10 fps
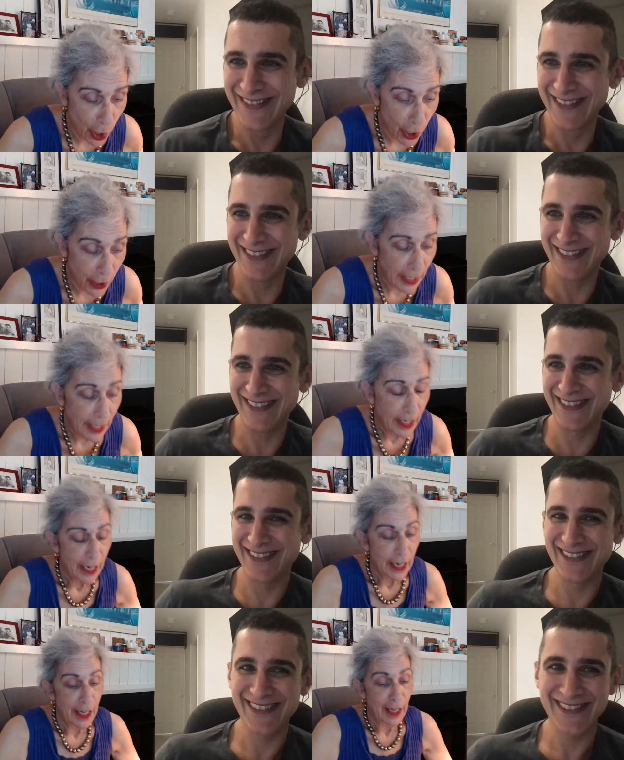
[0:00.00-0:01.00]
Speaker 1: are.
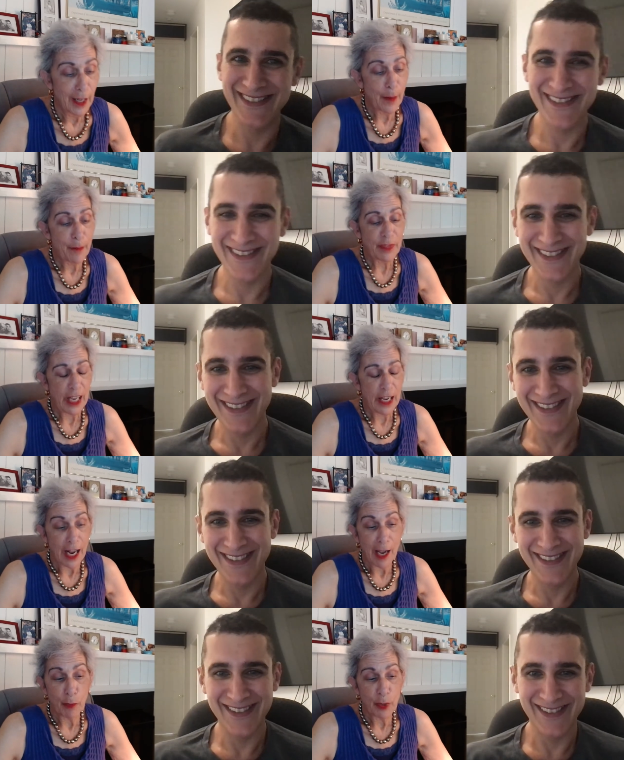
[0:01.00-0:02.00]
Um,
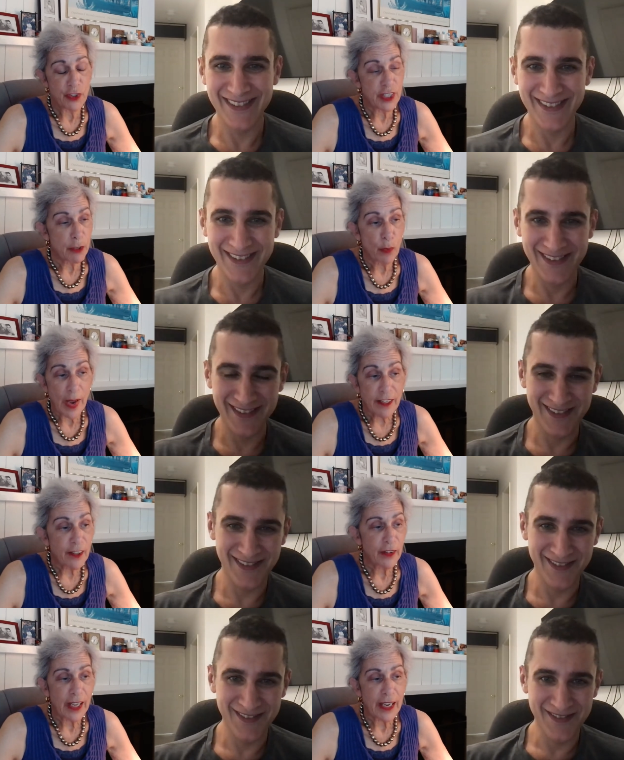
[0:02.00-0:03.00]
and I would
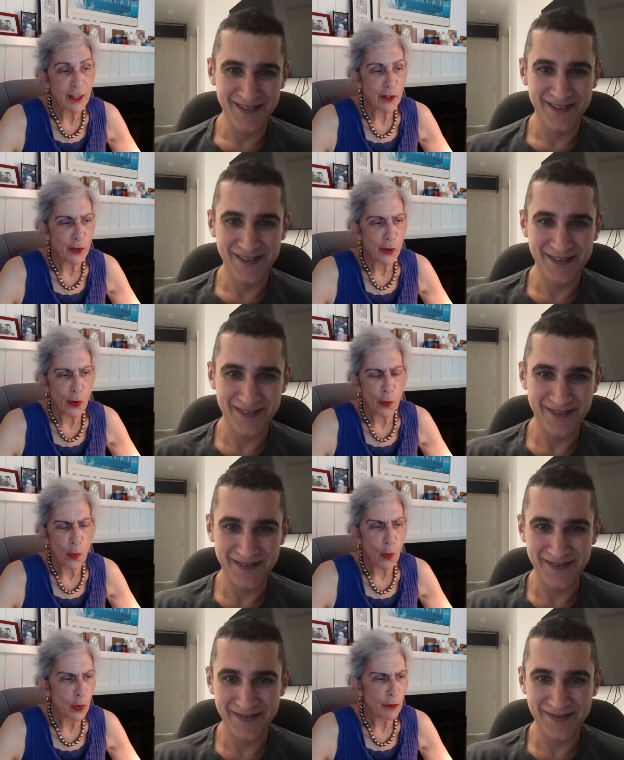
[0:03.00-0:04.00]
deregulate, you
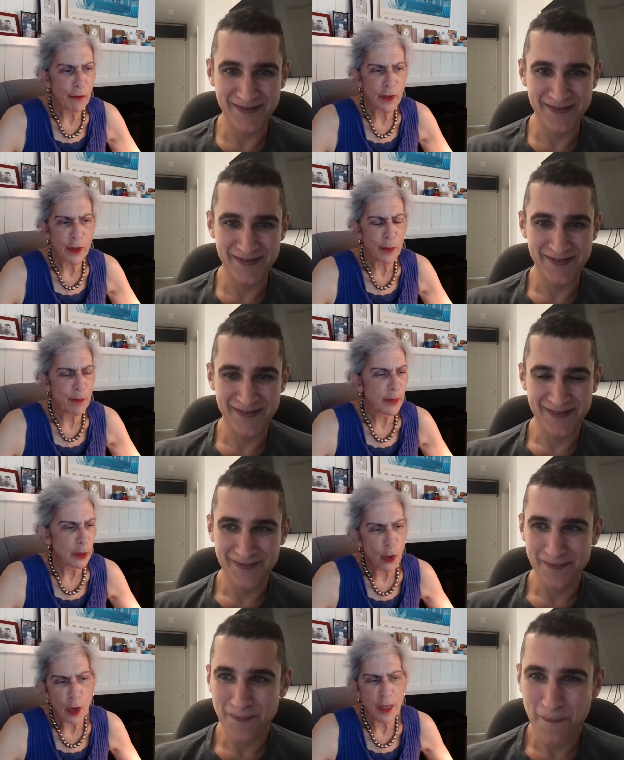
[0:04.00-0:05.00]
know, all of the
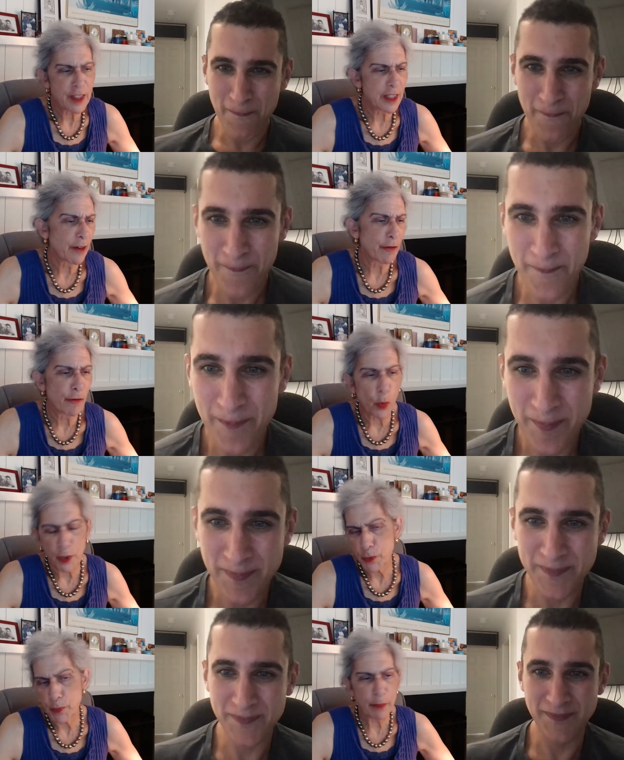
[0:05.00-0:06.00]
laws that
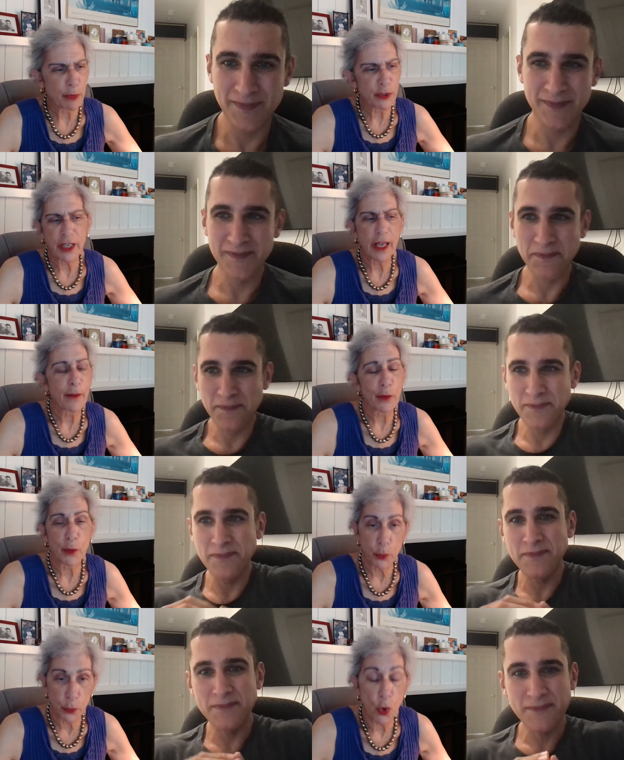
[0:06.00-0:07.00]
force people
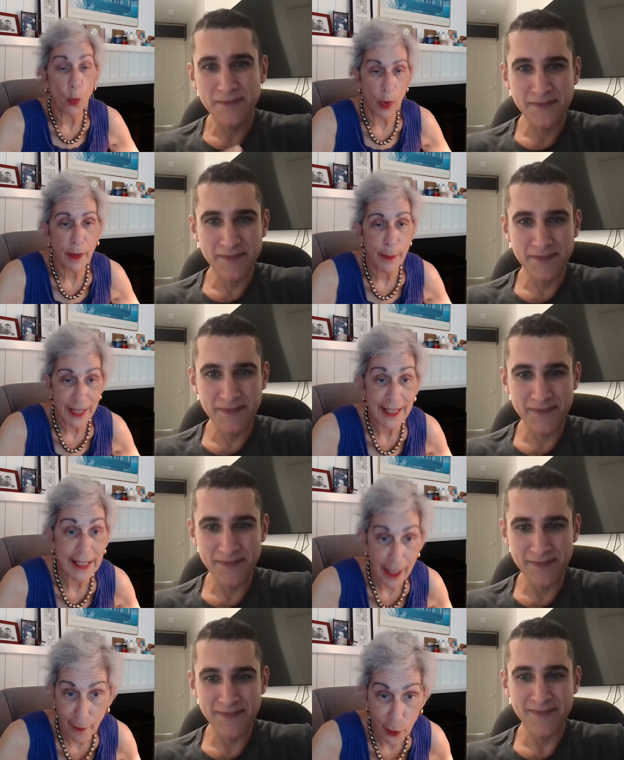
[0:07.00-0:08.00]
together who don't want to be
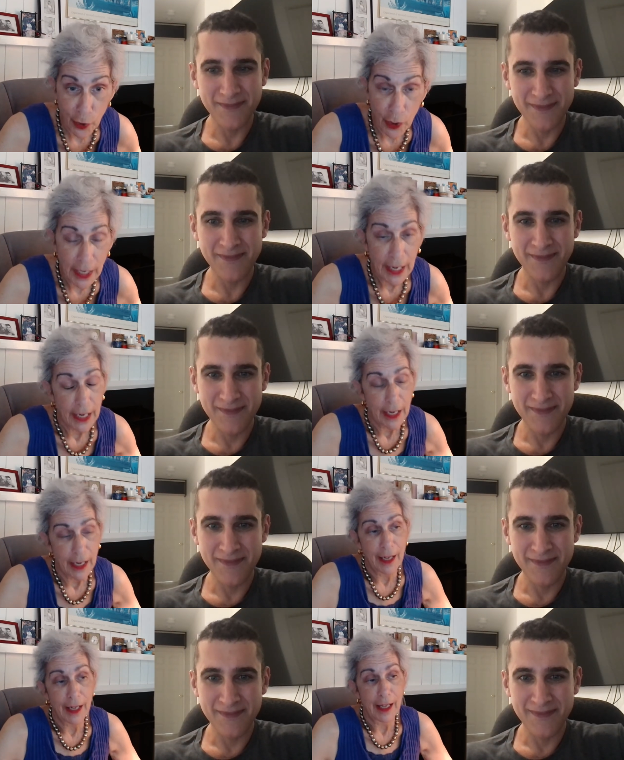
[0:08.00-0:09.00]
together
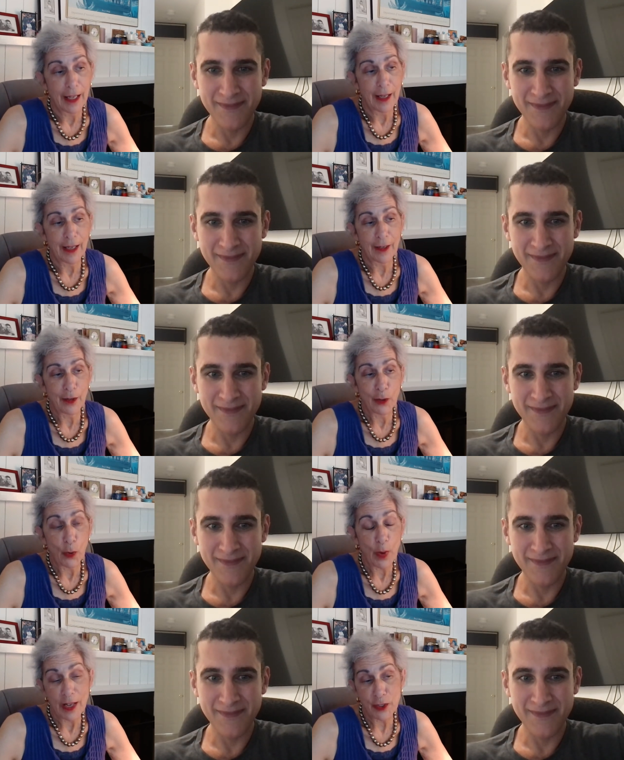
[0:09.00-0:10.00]
uh, you
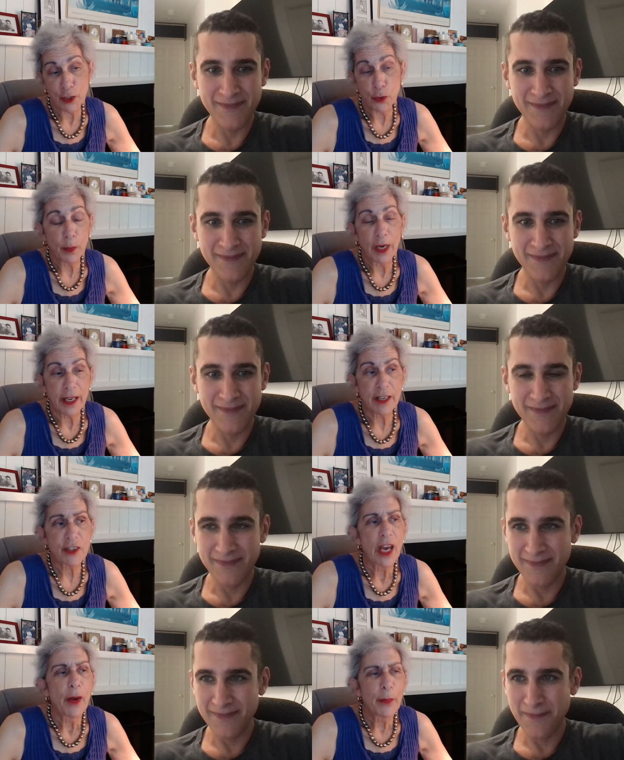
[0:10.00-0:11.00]
know, as you
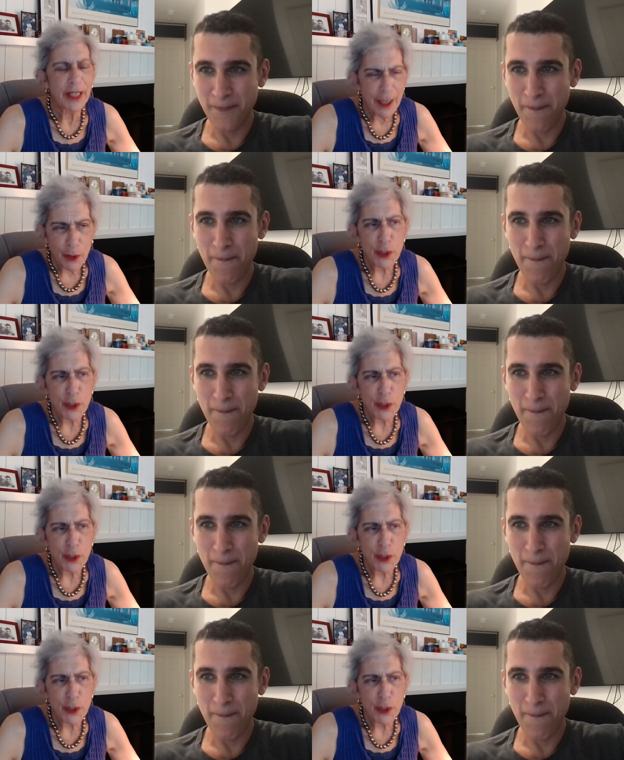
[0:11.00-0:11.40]
might. But